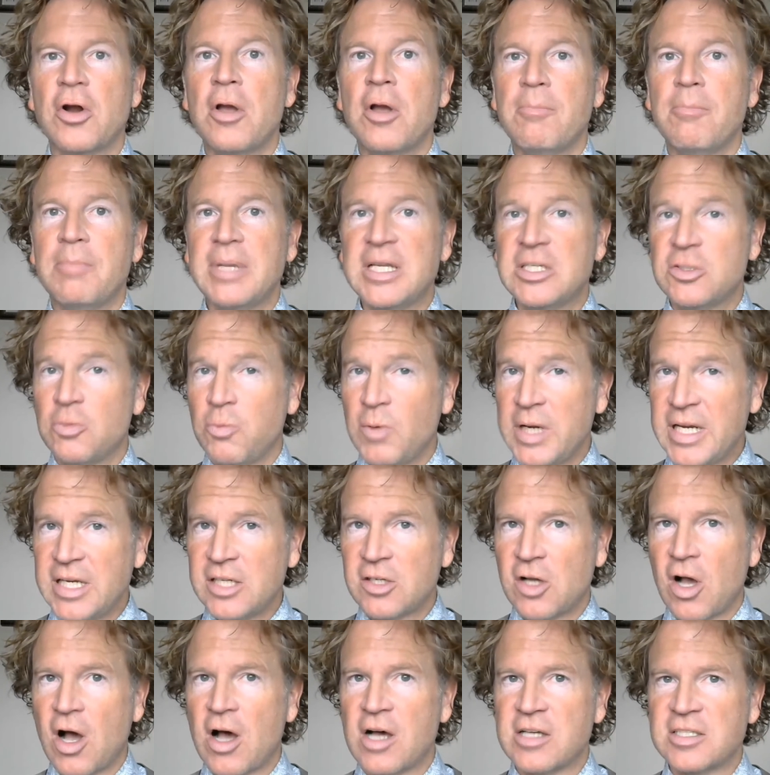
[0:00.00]
between
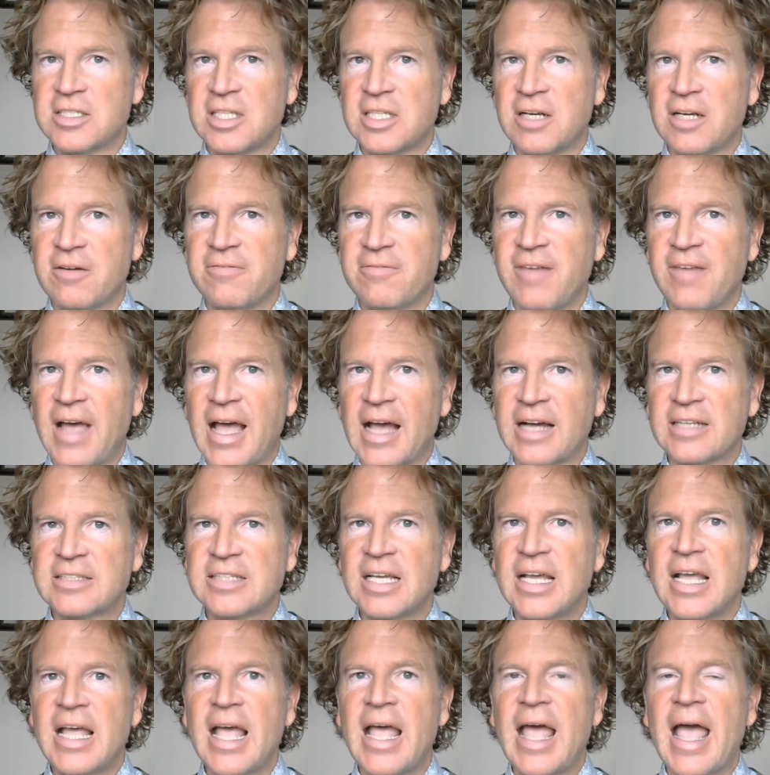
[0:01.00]
cause and effect
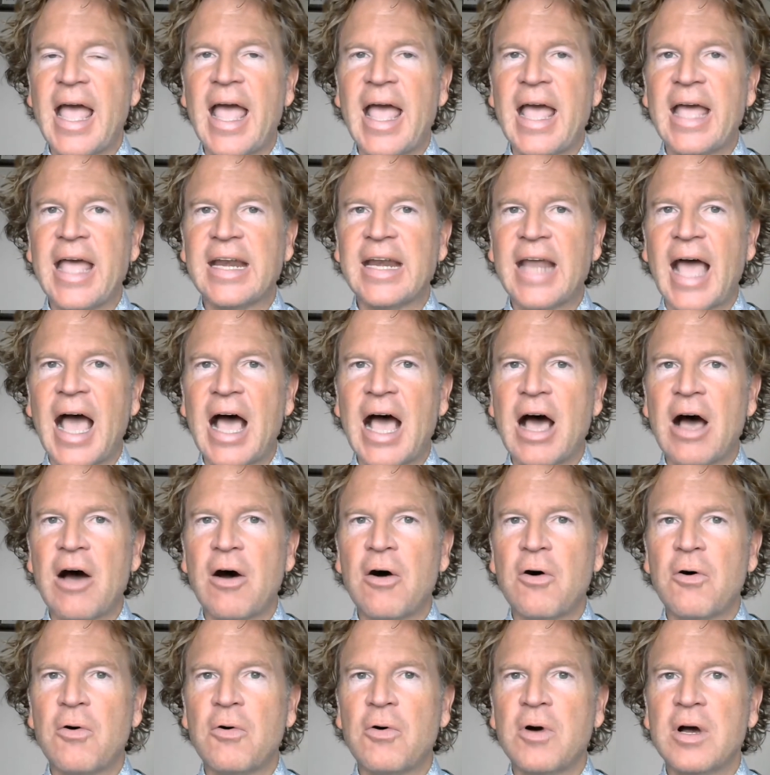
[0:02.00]
and
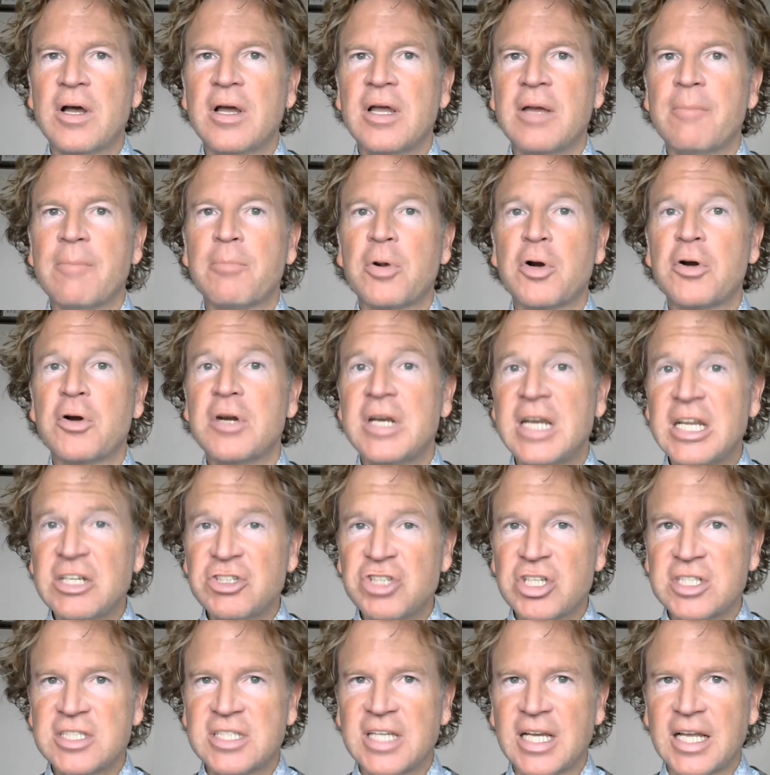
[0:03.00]
how
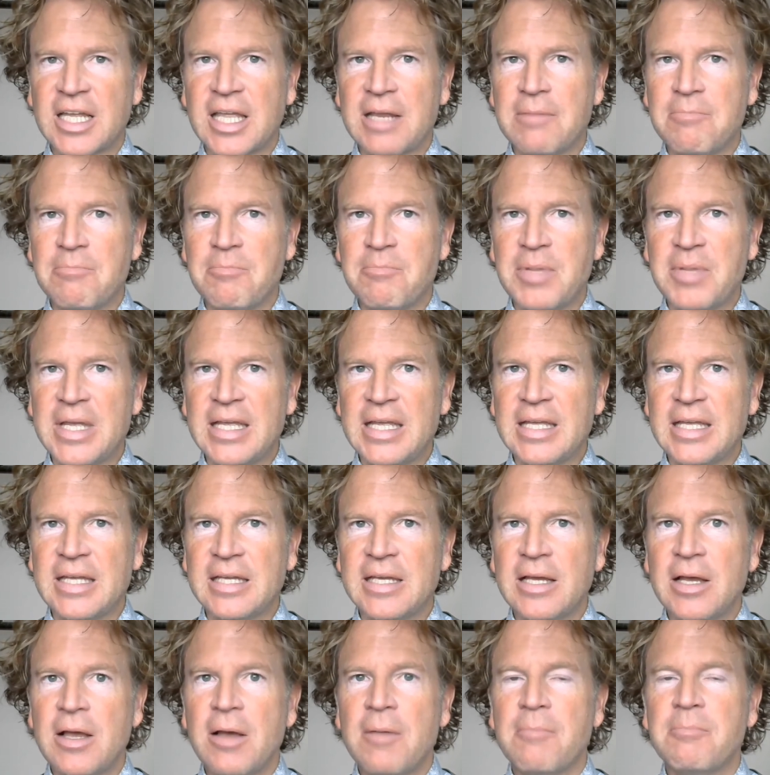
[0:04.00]
pernicious it can
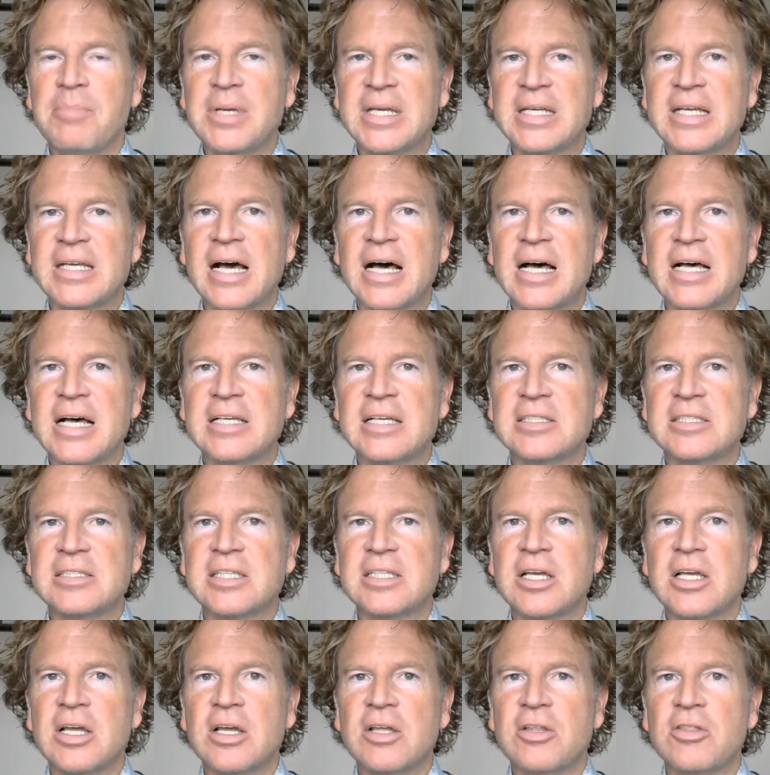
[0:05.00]
be
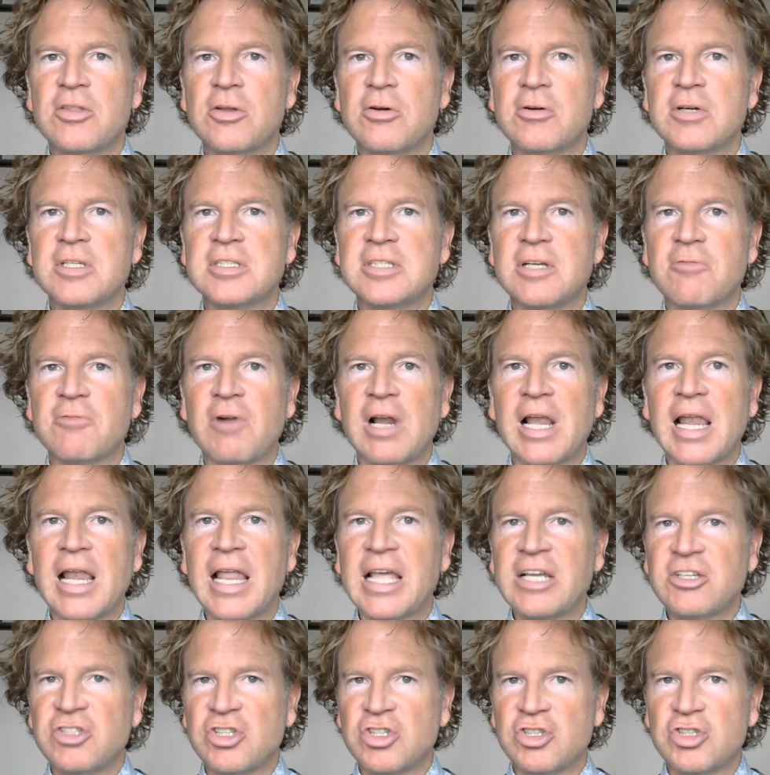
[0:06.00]
because there is a
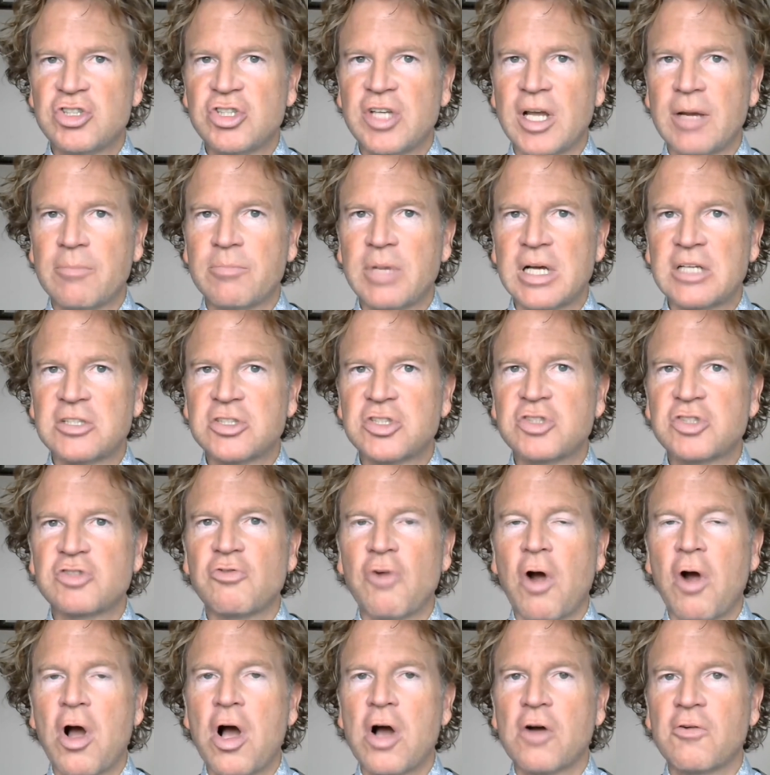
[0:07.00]
relationship, a
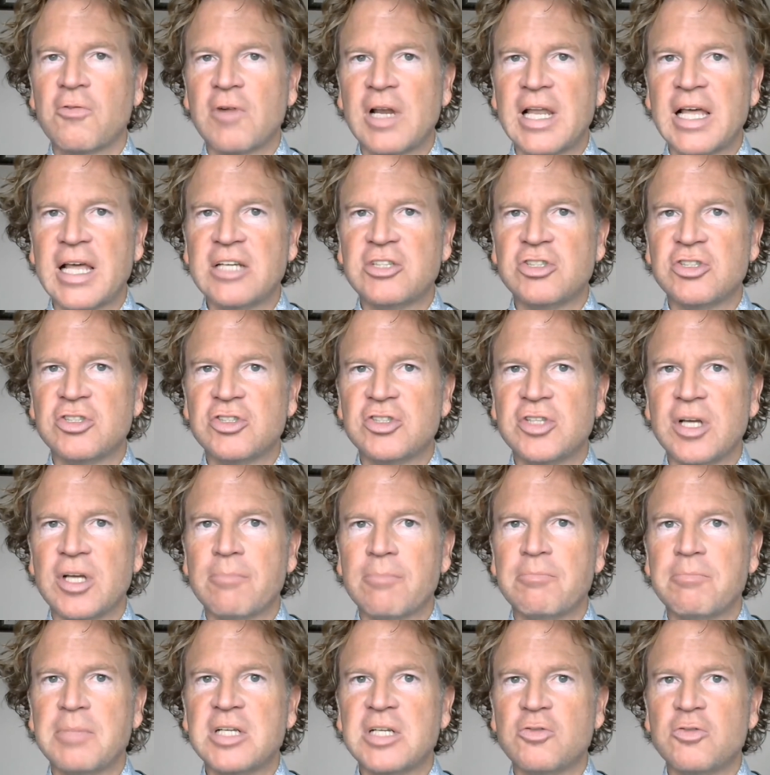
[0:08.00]
strong
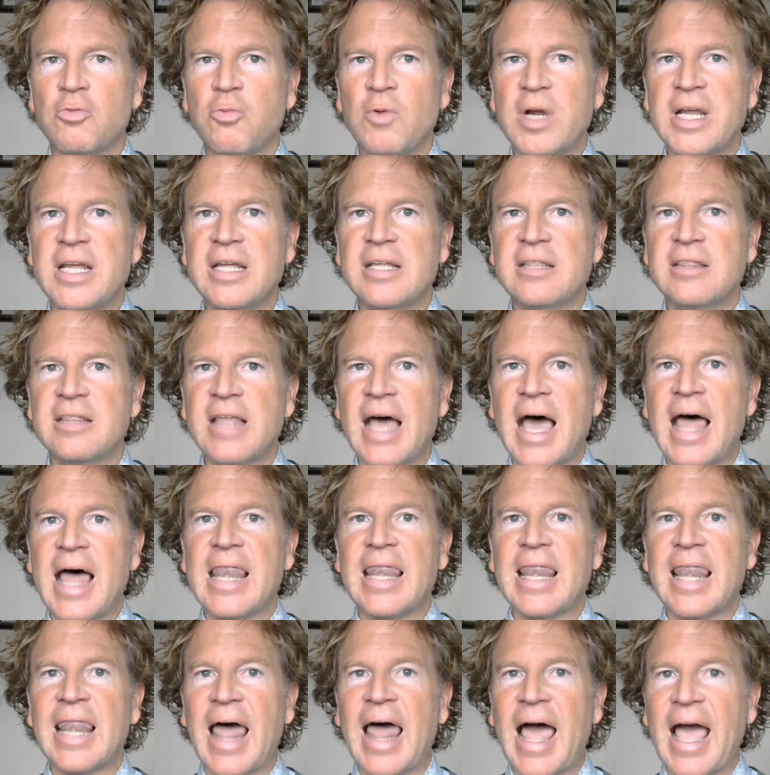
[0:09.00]
relationship between
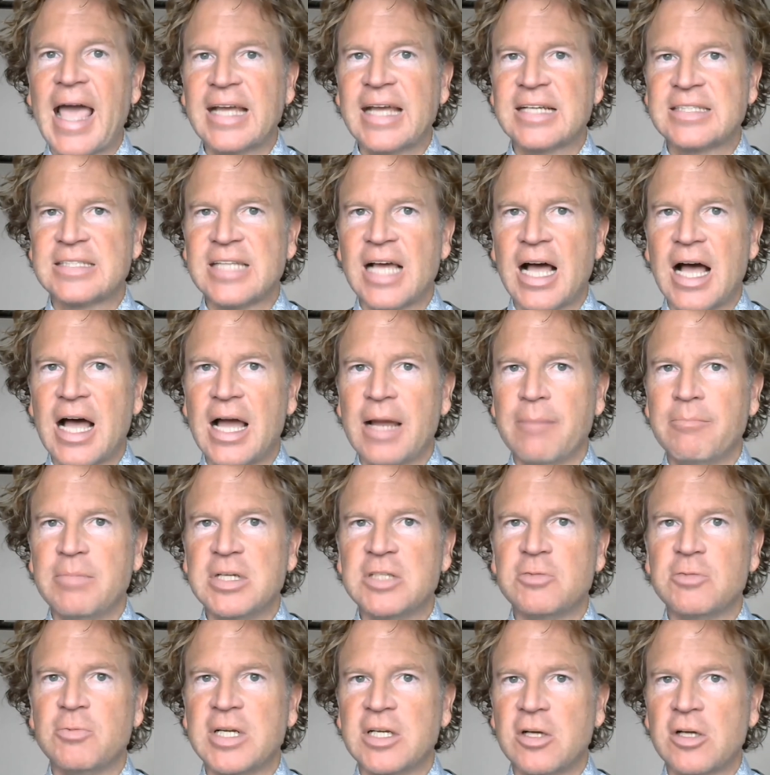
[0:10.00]
that lag time
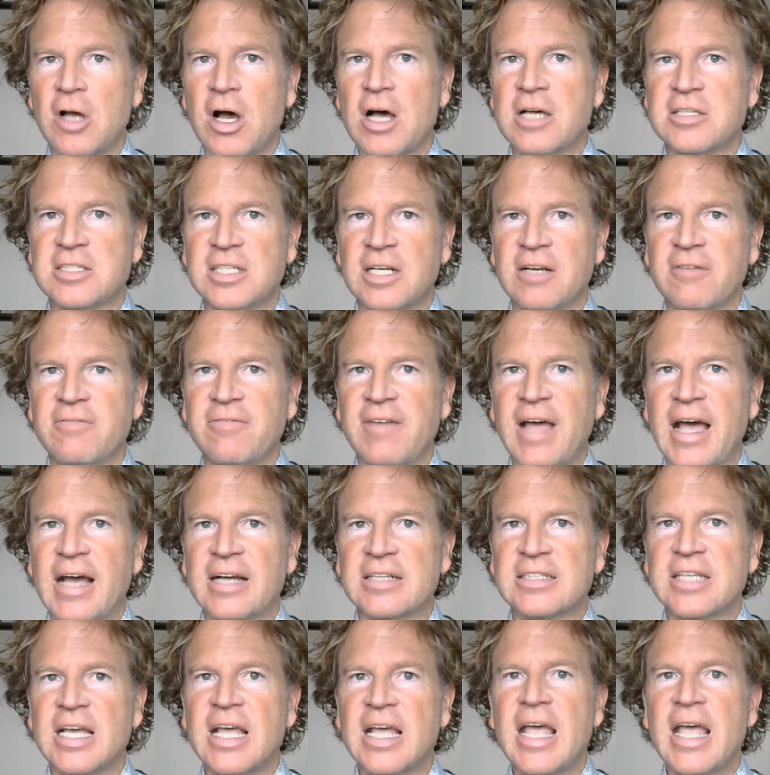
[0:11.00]
between cause and
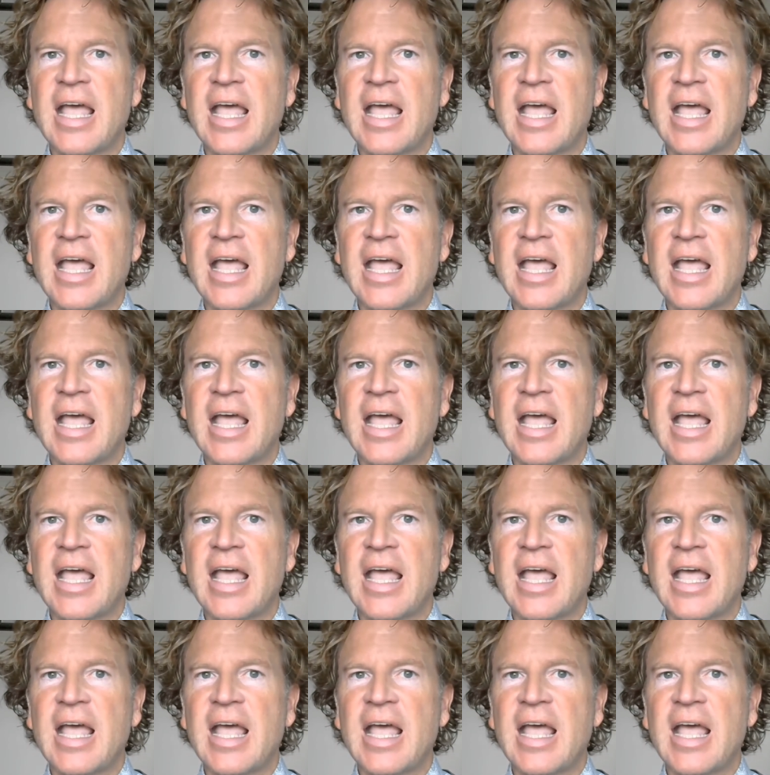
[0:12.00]
effect